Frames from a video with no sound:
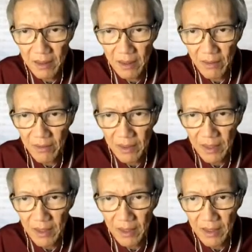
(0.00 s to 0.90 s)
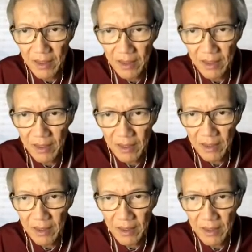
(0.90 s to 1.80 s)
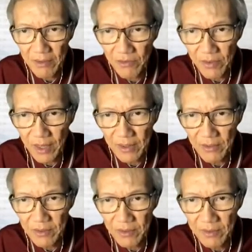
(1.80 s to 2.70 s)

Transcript: okay, let's try this.